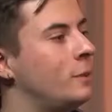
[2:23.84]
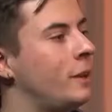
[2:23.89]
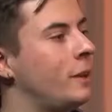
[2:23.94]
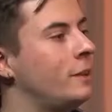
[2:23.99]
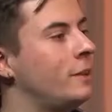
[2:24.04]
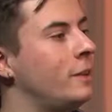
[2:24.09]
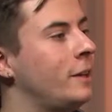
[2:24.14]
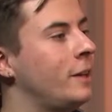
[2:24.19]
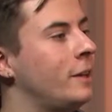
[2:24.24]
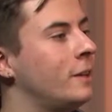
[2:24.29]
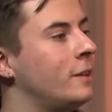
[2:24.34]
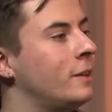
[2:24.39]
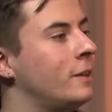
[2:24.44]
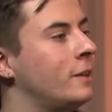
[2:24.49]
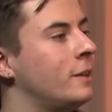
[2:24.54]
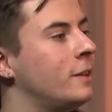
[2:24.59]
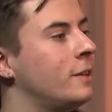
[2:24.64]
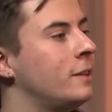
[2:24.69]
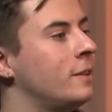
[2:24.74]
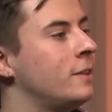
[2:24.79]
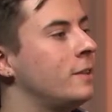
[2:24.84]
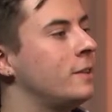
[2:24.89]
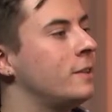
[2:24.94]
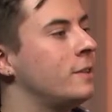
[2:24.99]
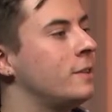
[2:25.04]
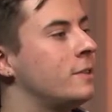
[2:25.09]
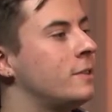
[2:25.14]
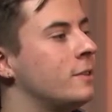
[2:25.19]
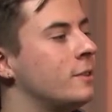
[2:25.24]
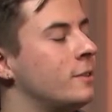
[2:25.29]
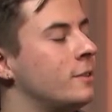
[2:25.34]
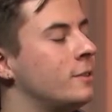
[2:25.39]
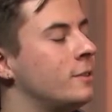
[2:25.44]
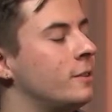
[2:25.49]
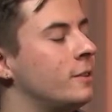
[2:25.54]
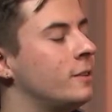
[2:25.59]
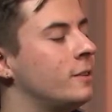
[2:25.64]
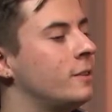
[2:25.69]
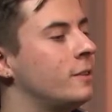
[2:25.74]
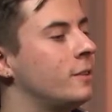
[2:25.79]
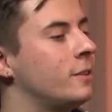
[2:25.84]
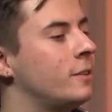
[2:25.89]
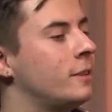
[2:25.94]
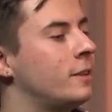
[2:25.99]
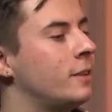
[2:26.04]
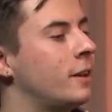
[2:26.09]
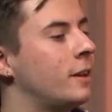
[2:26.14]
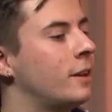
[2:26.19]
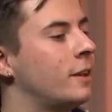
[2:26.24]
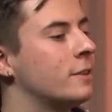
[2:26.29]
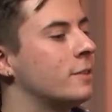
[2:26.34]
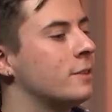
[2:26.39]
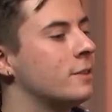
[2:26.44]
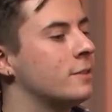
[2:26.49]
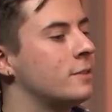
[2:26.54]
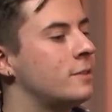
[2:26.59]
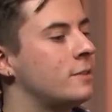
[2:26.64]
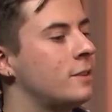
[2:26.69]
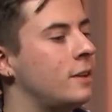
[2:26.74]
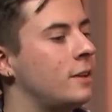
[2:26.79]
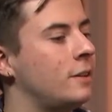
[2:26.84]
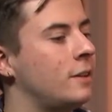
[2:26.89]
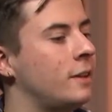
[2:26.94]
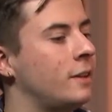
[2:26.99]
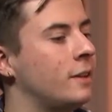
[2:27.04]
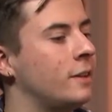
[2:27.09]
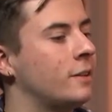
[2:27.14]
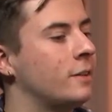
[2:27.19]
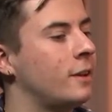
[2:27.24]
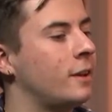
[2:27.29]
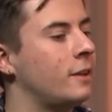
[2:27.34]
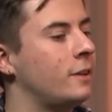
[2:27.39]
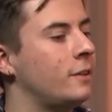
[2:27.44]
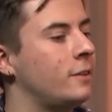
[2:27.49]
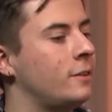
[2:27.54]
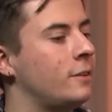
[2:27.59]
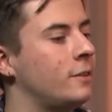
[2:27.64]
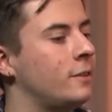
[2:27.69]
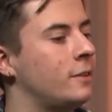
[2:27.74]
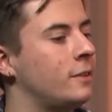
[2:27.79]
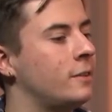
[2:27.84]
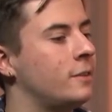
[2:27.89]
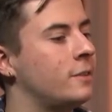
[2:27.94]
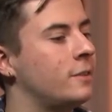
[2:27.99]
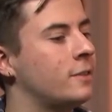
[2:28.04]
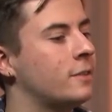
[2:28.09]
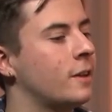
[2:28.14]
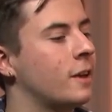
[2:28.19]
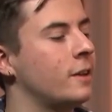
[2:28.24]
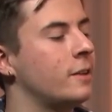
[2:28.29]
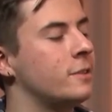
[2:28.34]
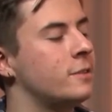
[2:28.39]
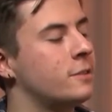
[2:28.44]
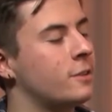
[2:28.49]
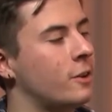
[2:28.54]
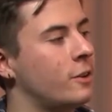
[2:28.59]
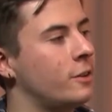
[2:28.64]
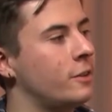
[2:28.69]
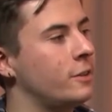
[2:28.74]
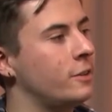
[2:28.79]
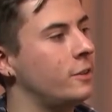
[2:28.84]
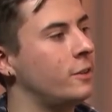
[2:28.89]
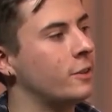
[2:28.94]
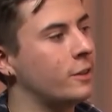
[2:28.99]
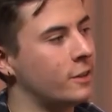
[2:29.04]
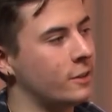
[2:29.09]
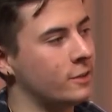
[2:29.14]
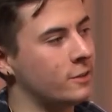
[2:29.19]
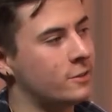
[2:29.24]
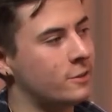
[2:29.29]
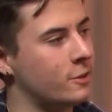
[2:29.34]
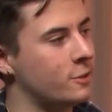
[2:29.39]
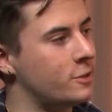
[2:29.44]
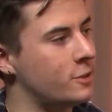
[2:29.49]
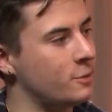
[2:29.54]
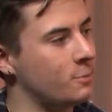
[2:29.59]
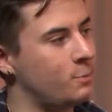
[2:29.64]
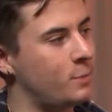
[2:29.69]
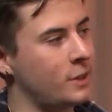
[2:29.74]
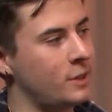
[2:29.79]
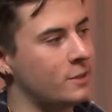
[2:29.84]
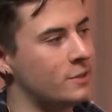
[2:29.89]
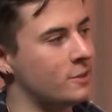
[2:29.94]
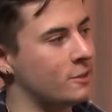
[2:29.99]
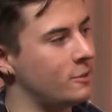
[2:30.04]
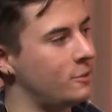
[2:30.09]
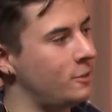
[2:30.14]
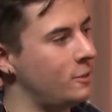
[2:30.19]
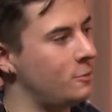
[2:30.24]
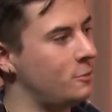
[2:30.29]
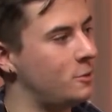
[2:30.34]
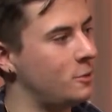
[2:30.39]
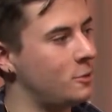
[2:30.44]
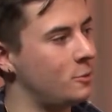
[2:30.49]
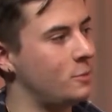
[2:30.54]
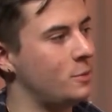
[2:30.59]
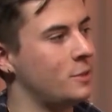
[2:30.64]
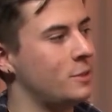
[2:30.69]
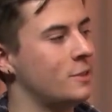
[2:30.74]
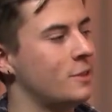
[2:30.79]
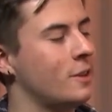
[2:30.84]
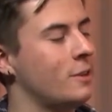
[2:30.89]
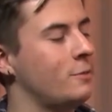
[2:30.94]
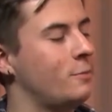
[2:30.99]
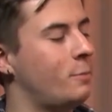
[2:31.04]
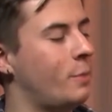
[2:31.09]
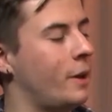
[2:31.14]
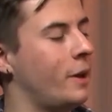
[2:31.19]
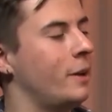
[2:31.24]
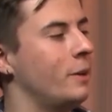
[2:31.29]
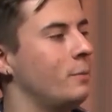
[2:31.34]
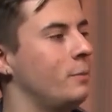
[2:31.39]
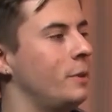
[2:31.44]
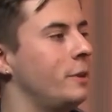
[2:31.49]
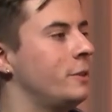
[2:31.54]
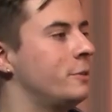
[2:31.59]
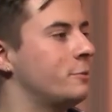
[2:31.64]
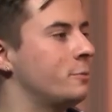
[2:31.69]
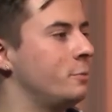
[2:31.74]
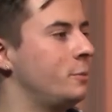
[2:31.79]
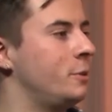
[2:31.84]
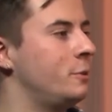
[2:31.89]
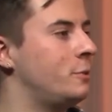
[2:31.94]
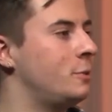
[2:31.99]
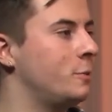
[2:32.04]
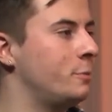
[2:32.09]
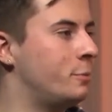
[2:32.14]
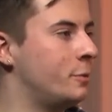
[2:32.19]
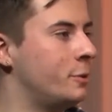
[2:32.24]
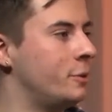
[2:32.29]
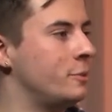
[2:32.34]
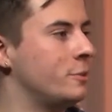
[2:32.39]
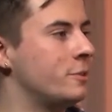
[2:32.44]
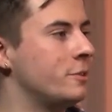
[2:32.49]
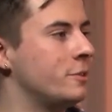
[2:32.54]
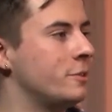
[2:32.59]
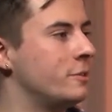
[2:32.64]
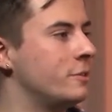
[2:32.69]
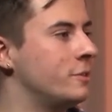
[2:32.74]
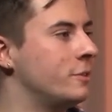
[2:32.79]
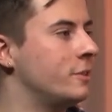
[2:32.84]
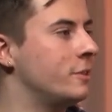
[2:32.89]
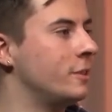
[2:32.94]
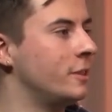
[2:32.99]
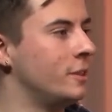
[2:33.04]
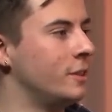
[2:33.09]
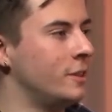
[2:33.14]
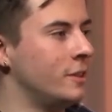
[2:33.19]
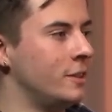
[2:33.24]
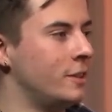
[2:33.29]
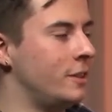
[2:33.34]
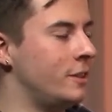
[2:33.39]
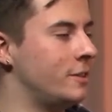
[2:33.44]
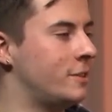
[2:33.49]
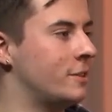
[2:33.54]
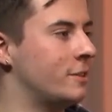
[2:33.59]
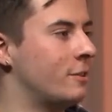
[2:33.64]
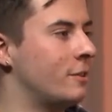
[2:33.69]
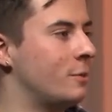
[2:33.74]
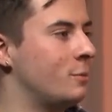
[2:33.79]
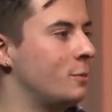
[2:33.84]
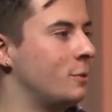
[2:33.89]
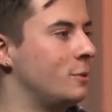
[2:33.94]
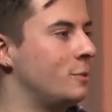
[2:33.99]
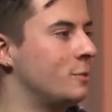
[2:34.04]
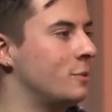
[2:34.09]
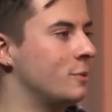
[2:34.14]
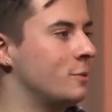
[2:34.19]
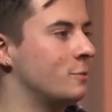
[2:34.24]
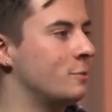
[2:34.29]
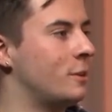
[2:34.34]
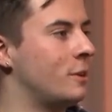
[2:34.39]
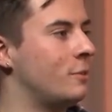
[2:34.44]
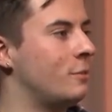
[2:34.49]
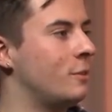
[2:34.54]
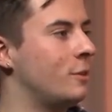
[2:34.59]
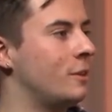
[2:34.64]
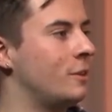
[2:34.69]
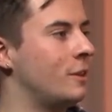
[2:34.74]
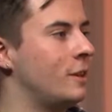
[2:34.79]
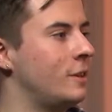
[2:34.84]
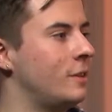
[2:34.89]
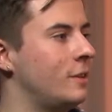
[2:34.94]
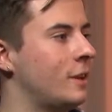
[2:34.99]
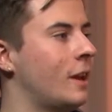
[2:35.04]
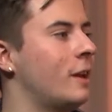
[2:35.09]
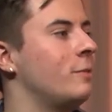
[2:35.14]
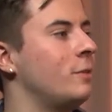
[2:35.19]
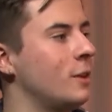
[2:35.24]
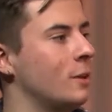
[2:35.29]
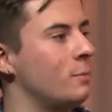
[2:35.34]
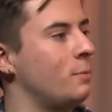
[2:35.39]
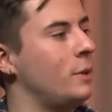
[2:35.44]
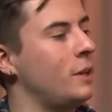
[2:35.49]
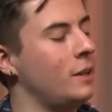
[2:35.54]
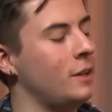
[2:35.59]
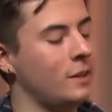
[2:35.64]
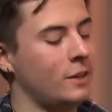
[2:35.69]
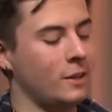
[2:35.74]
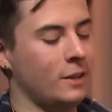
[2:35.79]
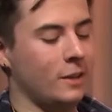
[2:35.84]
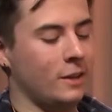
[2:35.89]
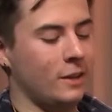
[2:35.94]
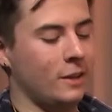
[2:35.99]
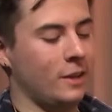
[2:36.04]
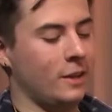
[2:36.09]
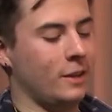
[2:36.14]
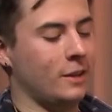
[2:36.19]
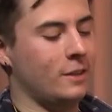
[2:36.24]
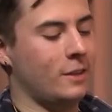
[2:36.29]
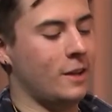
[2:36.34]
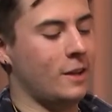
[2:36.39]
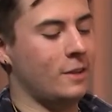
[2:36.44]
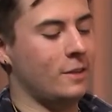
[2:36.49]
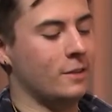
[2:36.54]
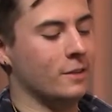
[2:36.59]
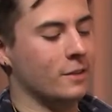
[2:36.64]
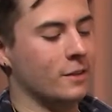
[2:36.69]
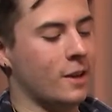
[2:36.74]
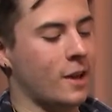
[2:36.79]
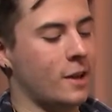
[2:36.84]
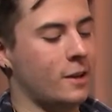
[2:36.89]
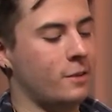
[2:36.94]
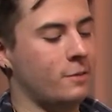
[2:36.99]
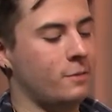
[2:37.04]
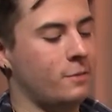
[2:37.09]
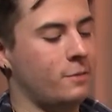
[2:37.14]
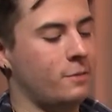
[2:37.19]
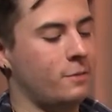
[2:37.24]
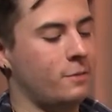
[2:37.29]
lately, so I guess I'll say like I kind of started searching beats on YouTube and stuff, buying beats from YouTube producers or Instagram producers, whatever, and then having a beat and then kind of